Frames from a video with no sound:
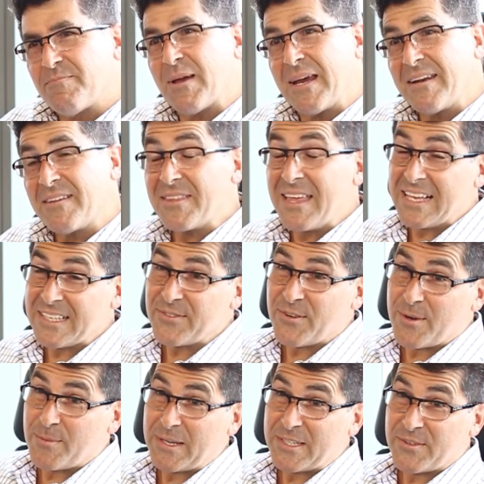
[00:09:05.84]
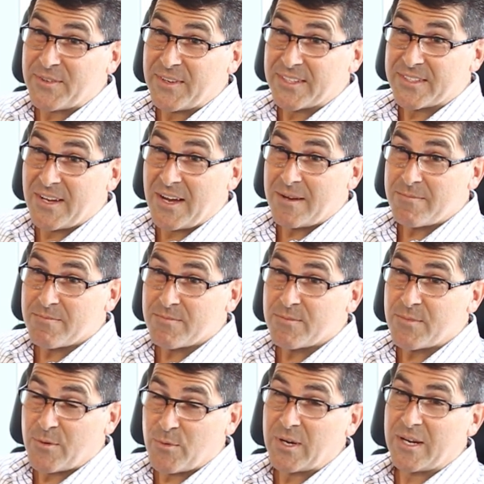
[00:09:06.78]
Peter, thanks very much for your
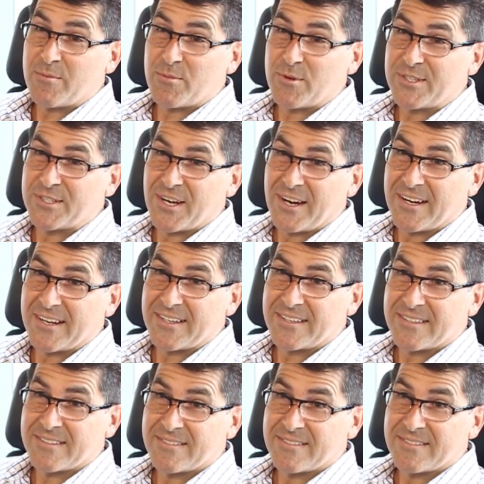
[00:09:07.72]
time. We really appreciate it.